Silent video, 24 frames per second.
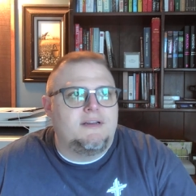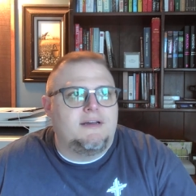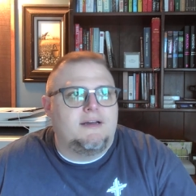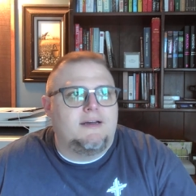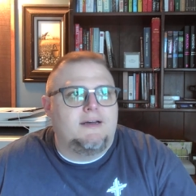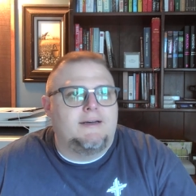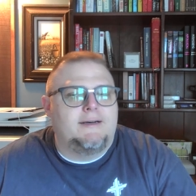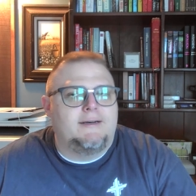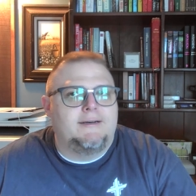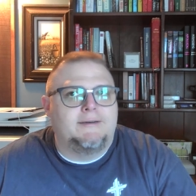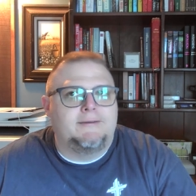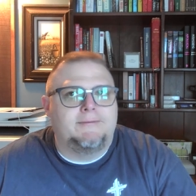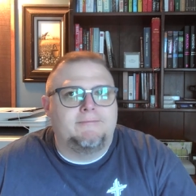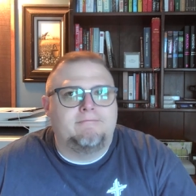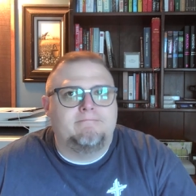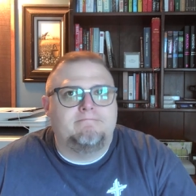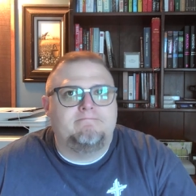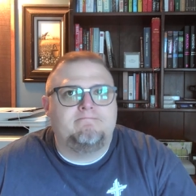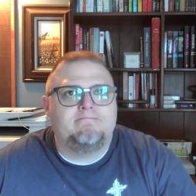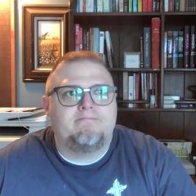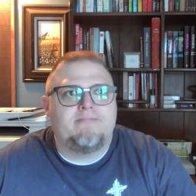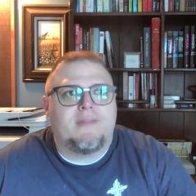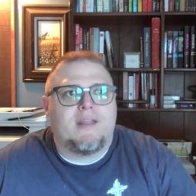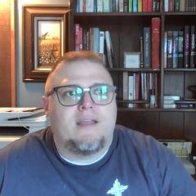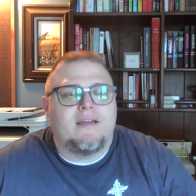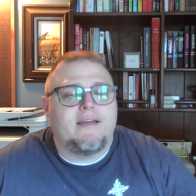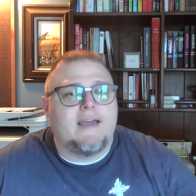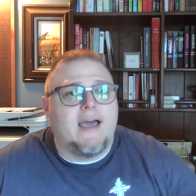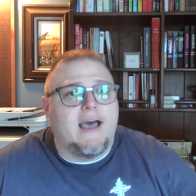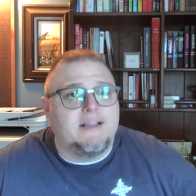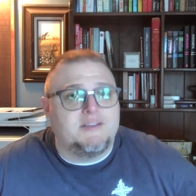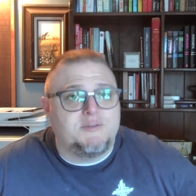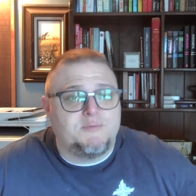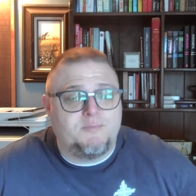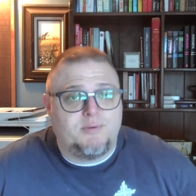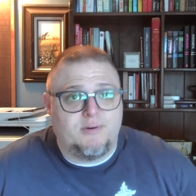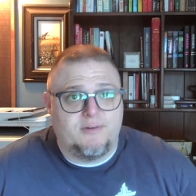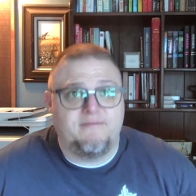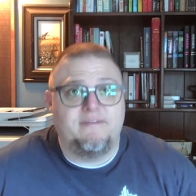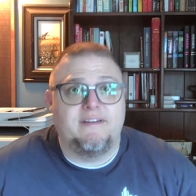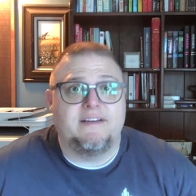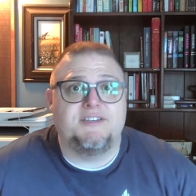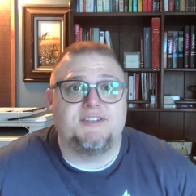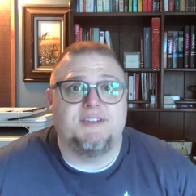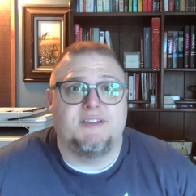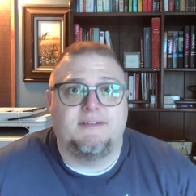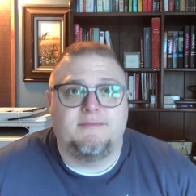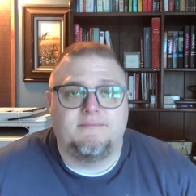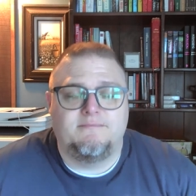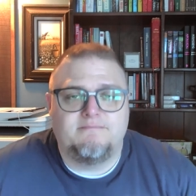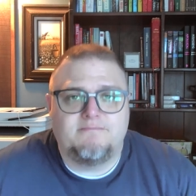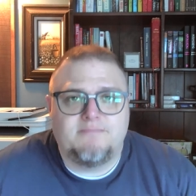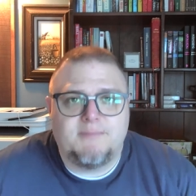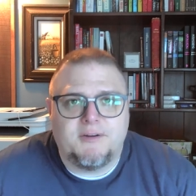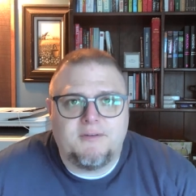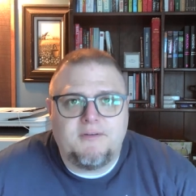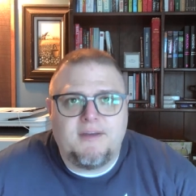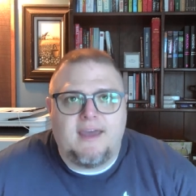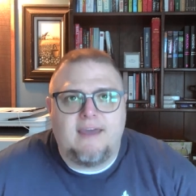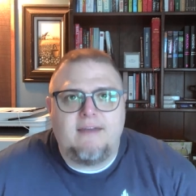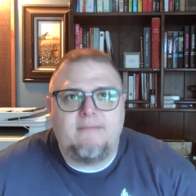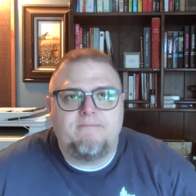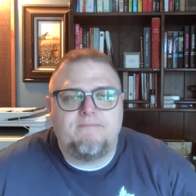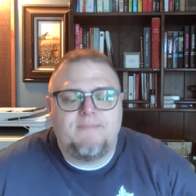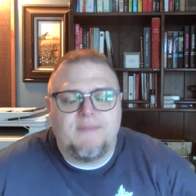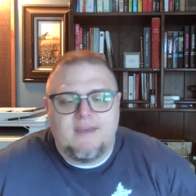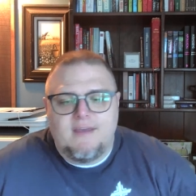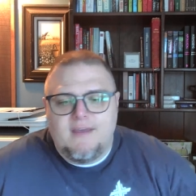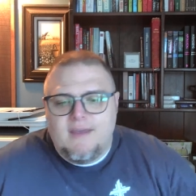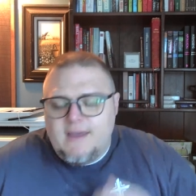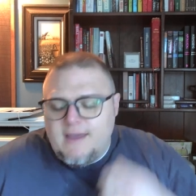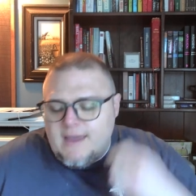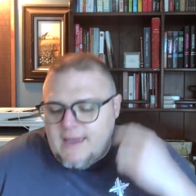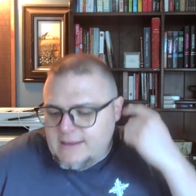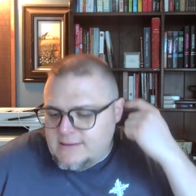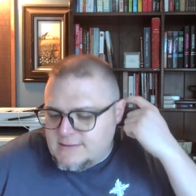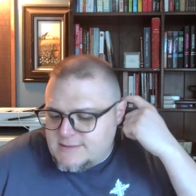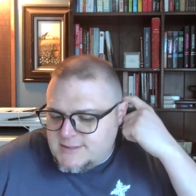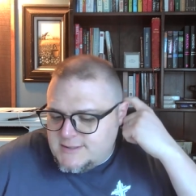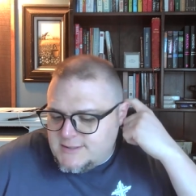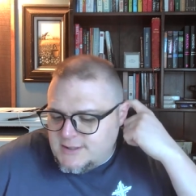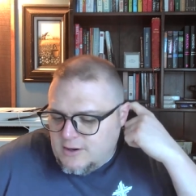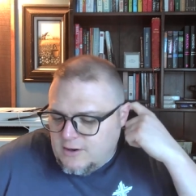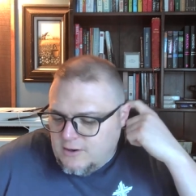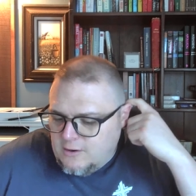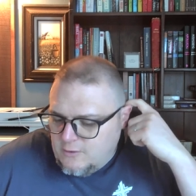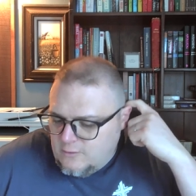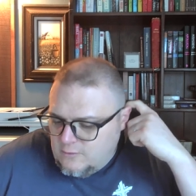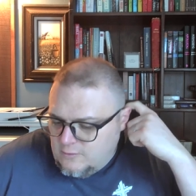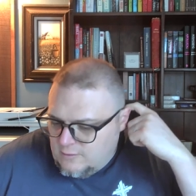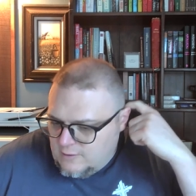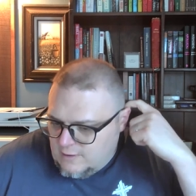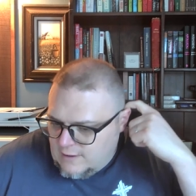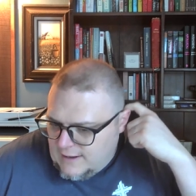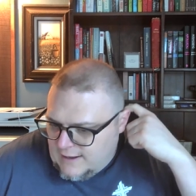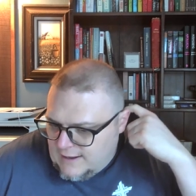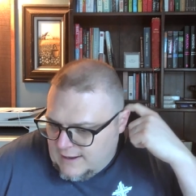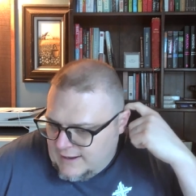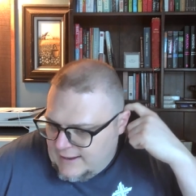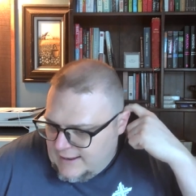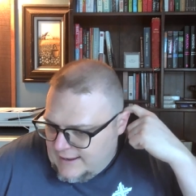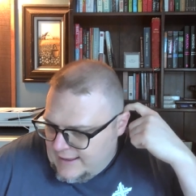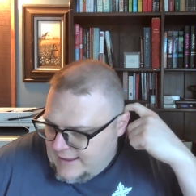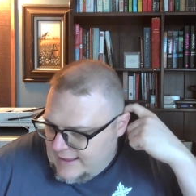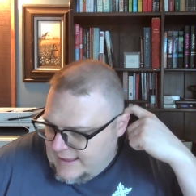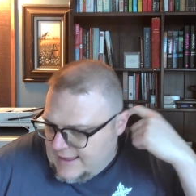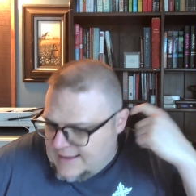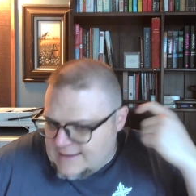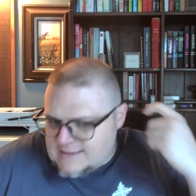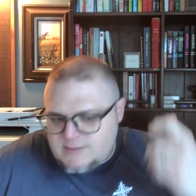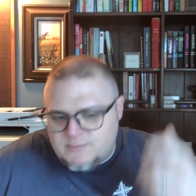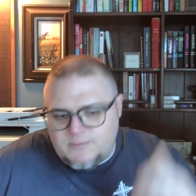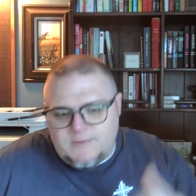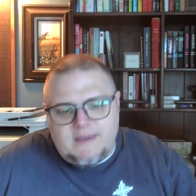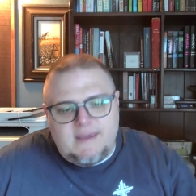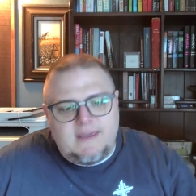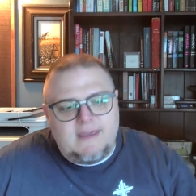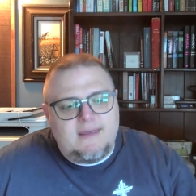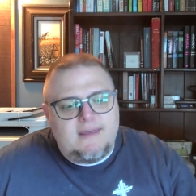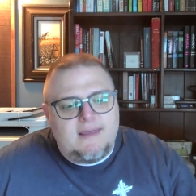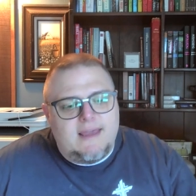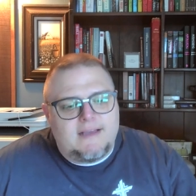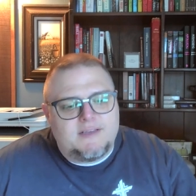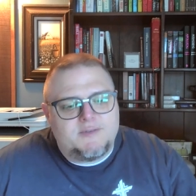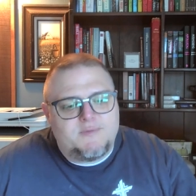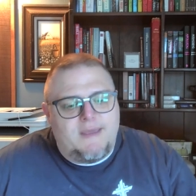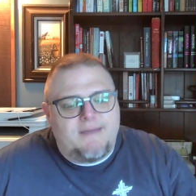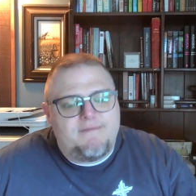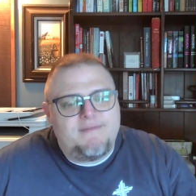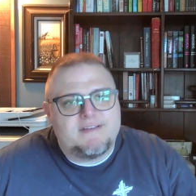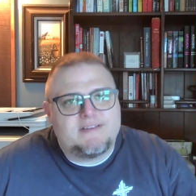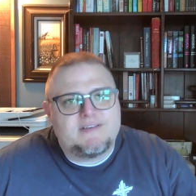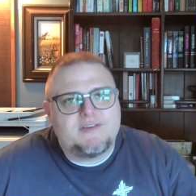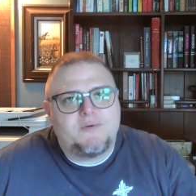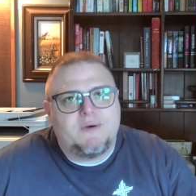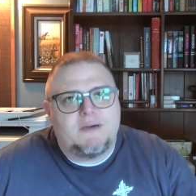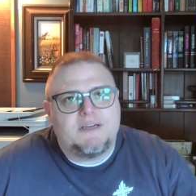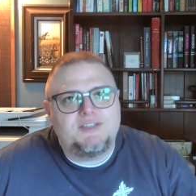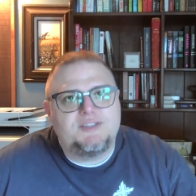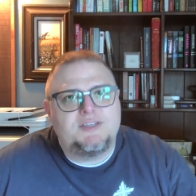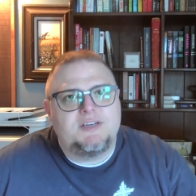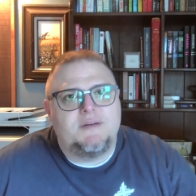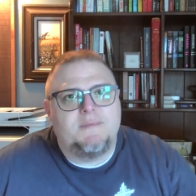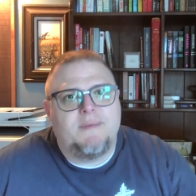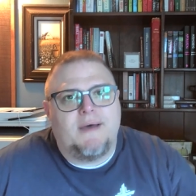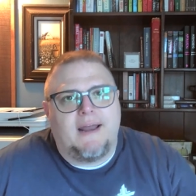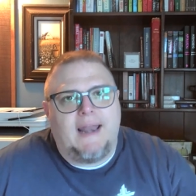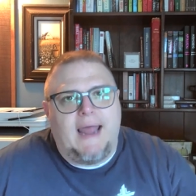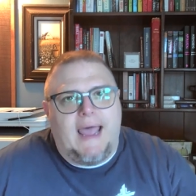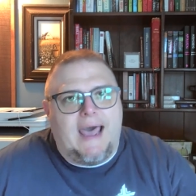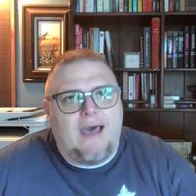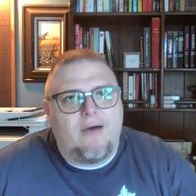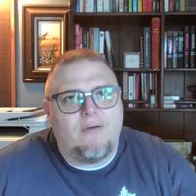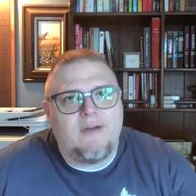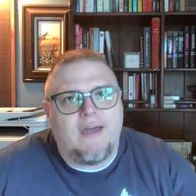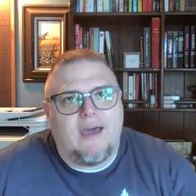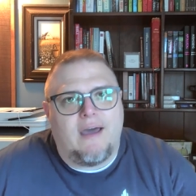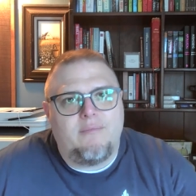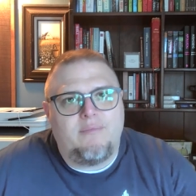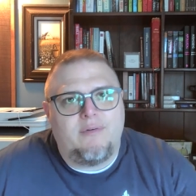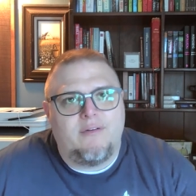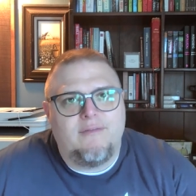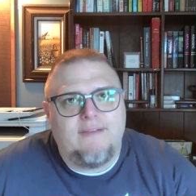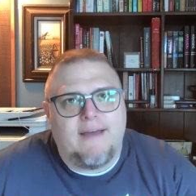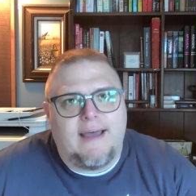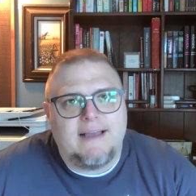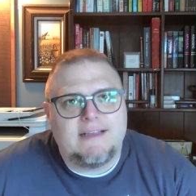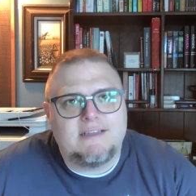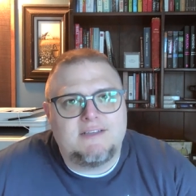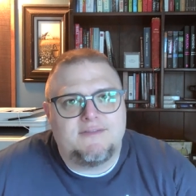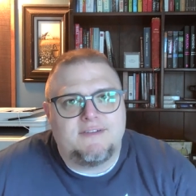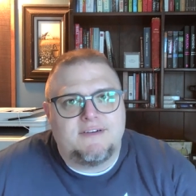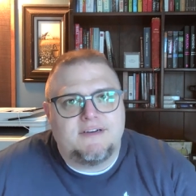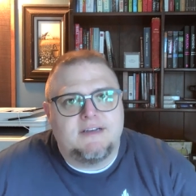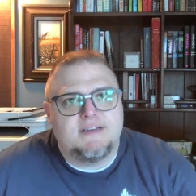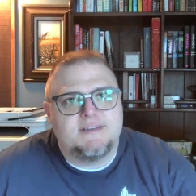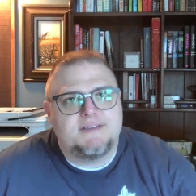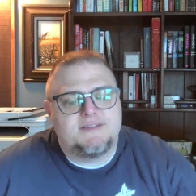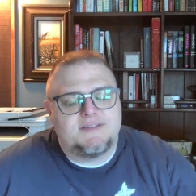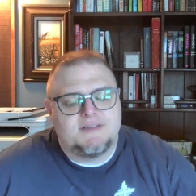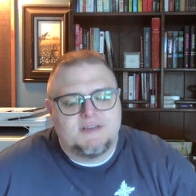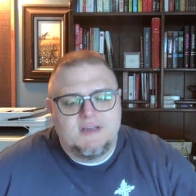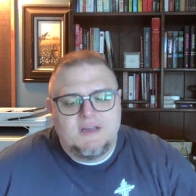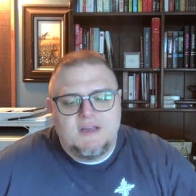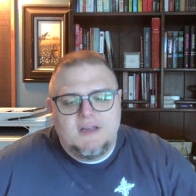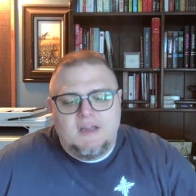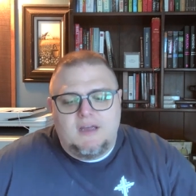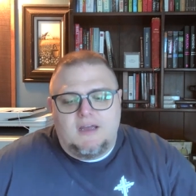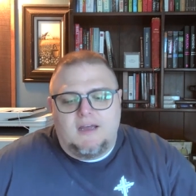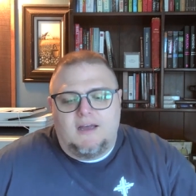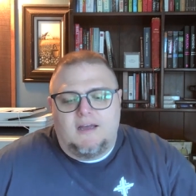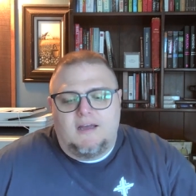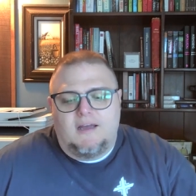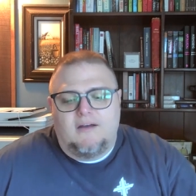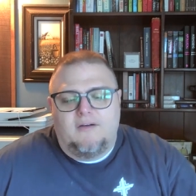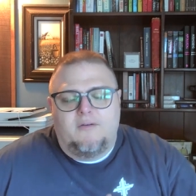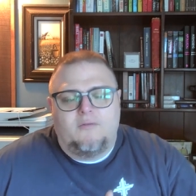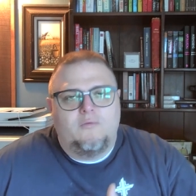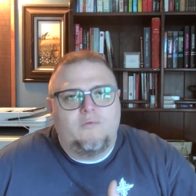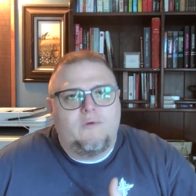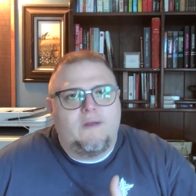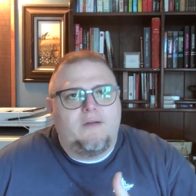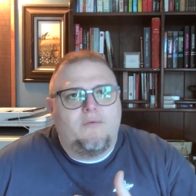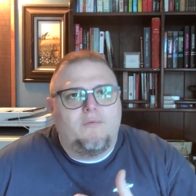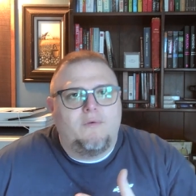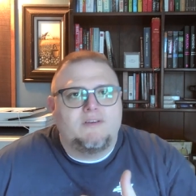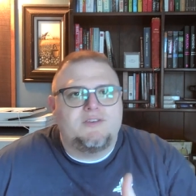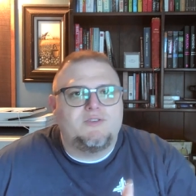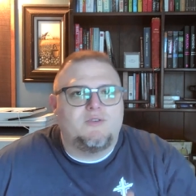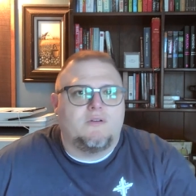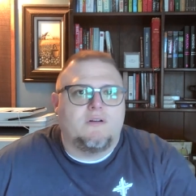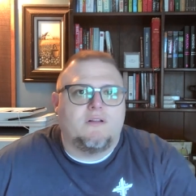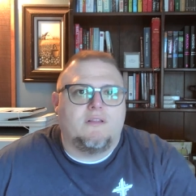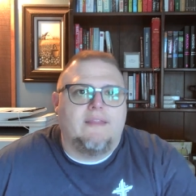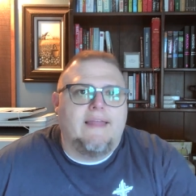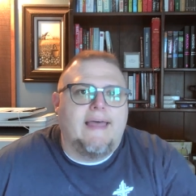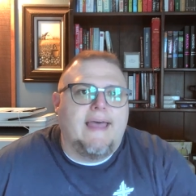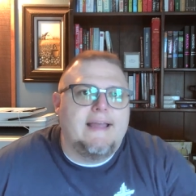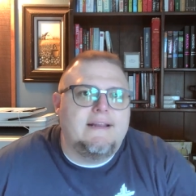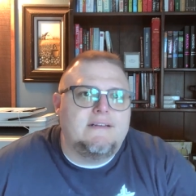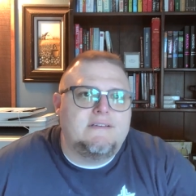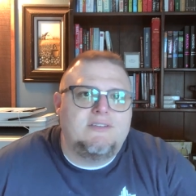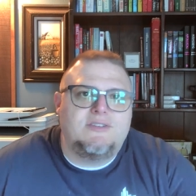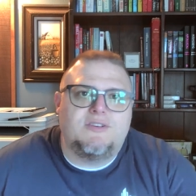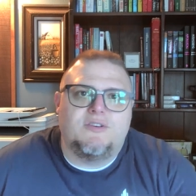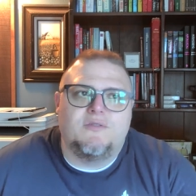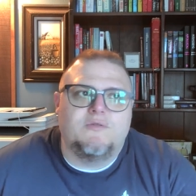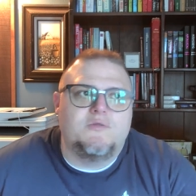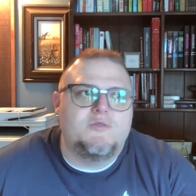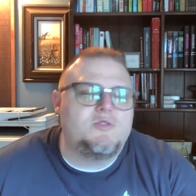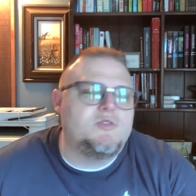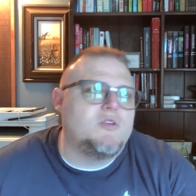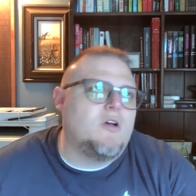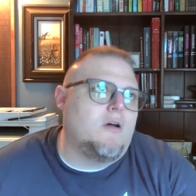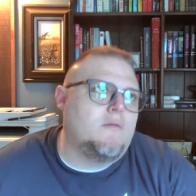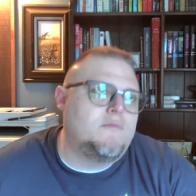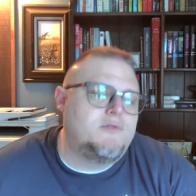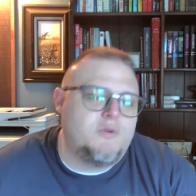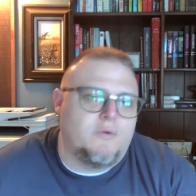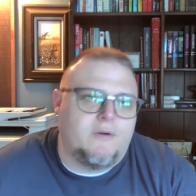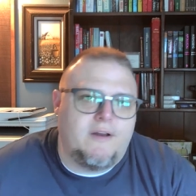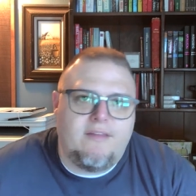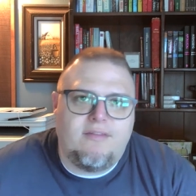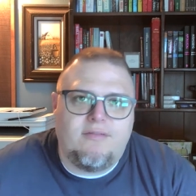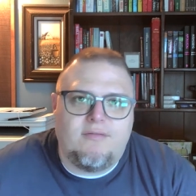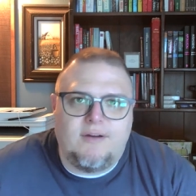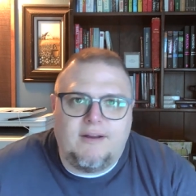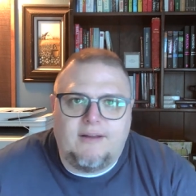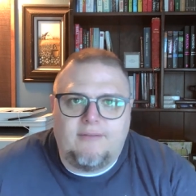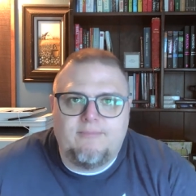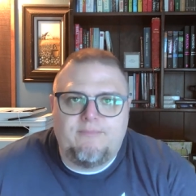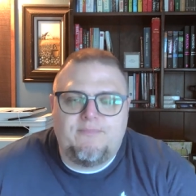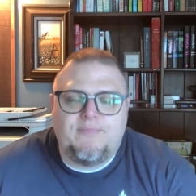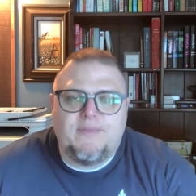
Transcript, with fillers: um, God's provision, okay? And so, uh, as we as we have this question about how God provides for us, uh, we, we sort of led to Psalm 23,